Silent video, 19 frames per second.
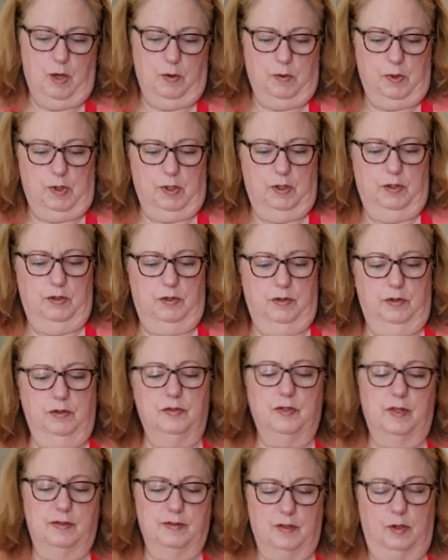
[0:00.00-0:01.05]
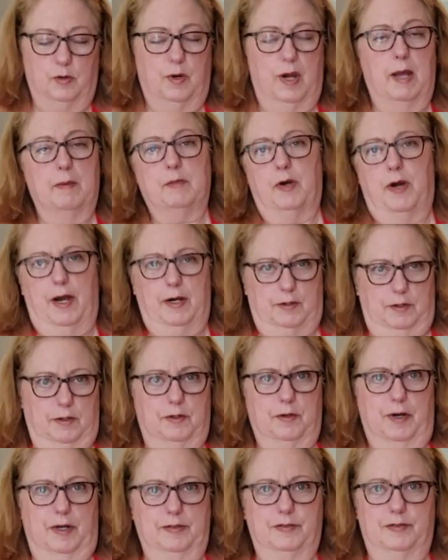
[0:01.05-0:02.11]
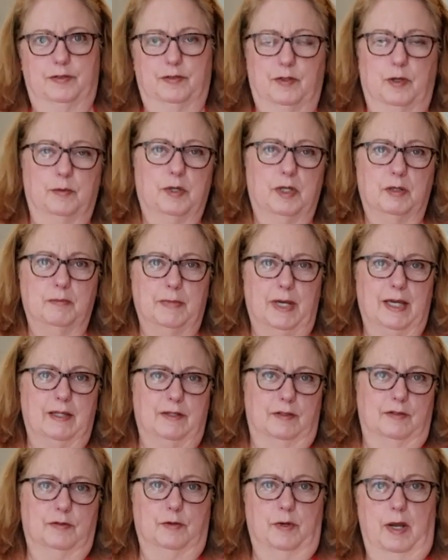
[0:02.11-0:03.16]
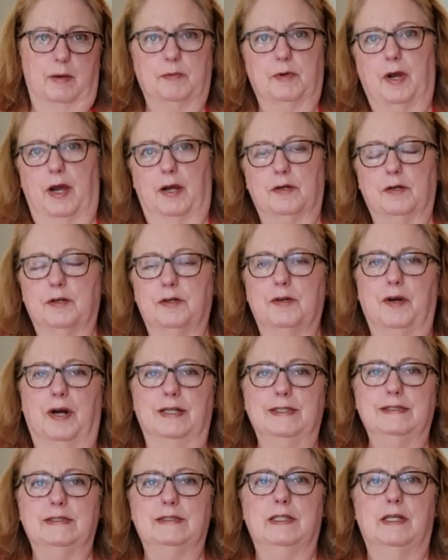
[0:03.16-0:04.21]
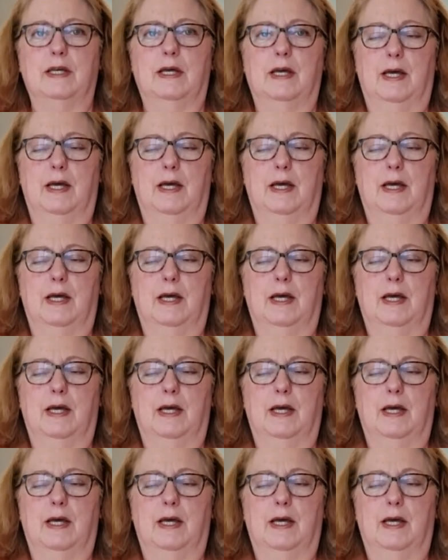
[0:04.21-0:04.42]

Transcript: we're going to do this as a graham cracker crust. So I'm going to make this graham cracker crust.